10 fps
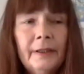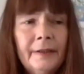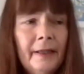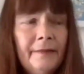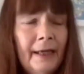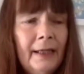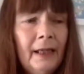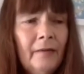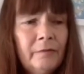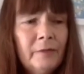that their
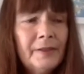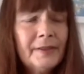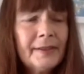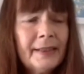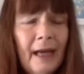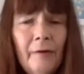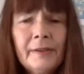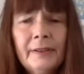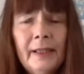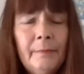loved ones
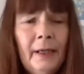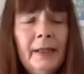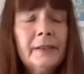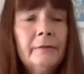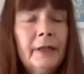count and they matter.